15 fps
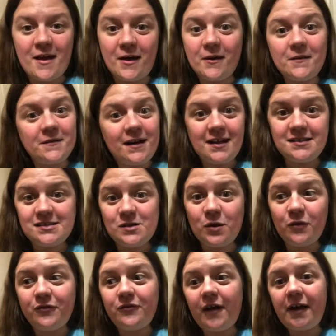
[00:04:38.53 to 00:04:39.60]
All right,
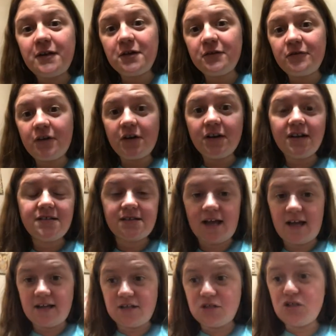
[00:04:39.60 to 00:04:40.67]
so final verdict
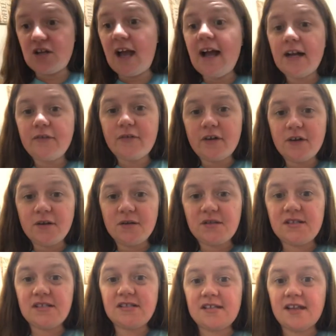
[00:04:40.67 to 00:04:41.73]
on
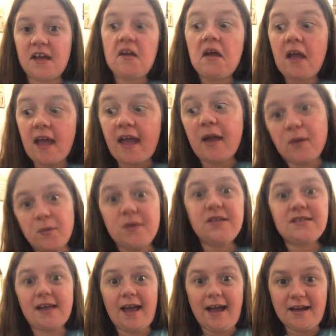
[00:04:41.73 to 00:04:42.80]
jackfruit. It
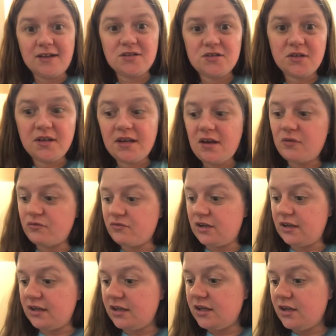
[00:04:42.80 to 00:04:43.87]
was actually
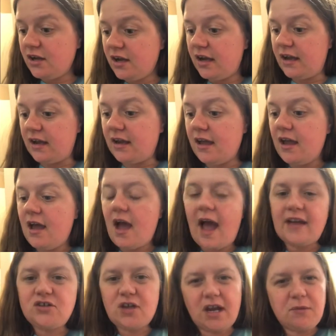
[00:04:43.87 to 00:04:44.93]
really good.
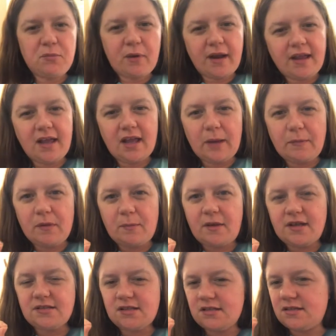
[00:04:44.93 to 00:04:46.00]
I tried breaking up the
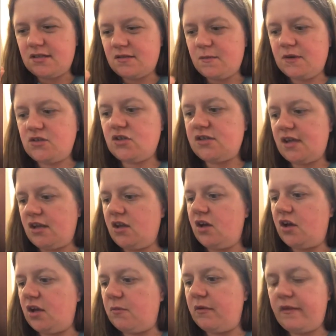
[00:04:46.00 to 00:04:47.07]
pieces as much as I
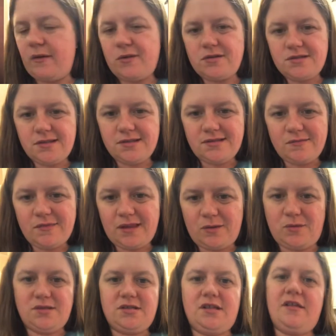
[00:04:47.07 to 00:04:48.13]
could, but there were still some thick
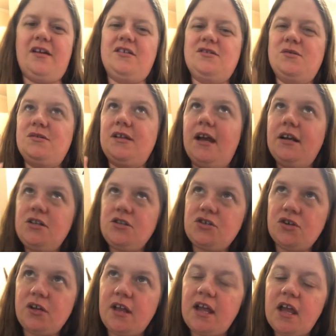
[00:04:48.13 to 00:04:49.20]
ones in there. So
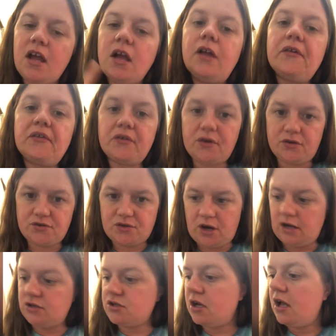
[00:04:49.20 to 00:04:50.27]
texturally, a little
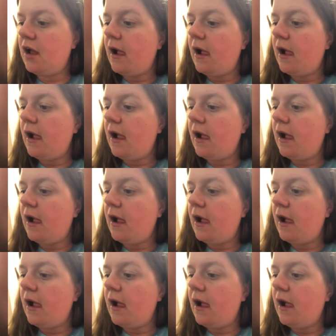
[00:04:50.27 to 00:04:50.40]
strange.